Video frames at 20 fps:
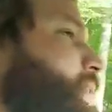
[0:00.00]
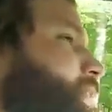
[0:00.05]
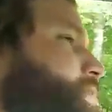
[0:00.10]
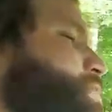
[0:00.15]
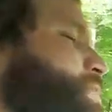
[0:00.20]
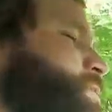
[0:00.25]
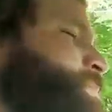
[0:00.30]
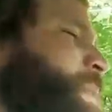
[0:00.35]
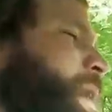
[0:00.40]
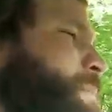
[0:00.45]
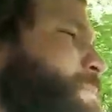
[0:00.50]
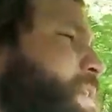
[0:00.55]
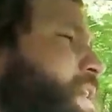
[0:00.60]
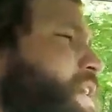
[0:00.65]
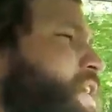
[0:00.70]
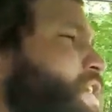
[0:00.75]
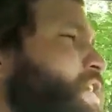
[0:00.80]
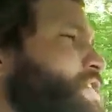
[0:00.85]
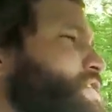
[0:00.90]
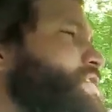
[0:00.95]
So this might be
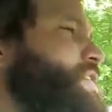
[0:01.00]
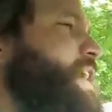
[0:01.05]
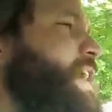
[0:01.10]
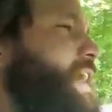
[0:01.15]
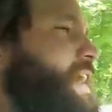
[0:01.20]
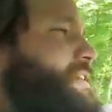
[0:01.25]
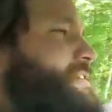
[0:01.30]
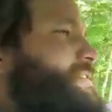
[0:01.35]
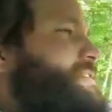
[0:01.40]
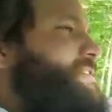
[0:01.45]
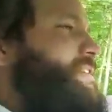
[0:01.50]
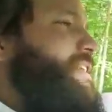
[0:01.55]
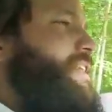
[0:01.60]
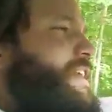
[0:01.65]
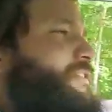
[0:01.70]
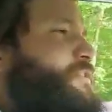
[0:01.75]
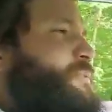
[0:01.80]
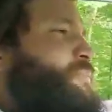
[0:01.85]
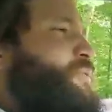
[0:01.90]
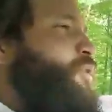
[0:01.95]
a good chance to
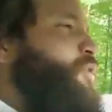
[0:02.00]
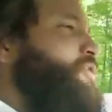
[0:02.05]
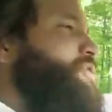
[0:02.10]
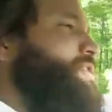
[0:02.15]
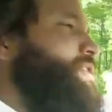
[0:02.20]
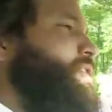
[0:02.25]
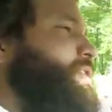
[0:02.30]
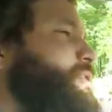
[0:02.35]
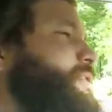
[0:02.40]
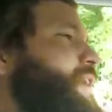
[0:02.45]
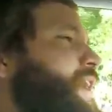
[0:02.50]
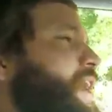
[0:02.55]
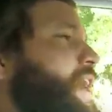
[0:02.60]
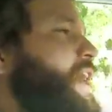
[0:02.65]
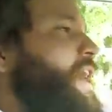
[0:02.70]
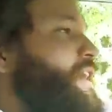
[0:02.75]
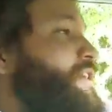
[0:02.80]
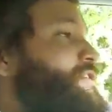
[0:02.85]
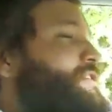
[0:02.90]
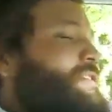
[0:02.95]
leave the Porsche in the
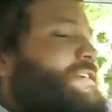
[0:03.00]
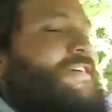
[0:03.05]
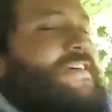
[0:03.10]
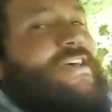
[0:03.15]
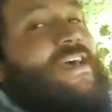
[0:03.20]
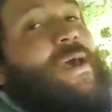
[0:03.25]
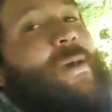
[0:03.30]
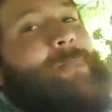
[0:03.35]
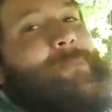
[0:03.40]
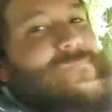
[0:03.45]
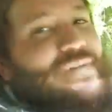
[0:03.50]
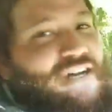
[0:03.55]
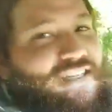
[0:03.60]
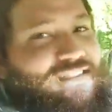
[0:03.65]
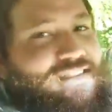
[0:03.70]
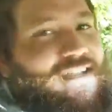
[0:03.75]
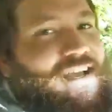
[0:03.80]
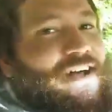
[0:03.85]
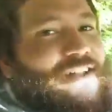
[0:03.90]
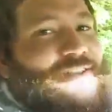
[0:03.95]
garage and
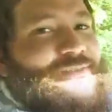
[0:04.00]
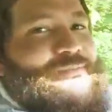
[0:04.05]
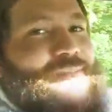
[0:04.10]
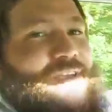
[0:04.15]
bust out the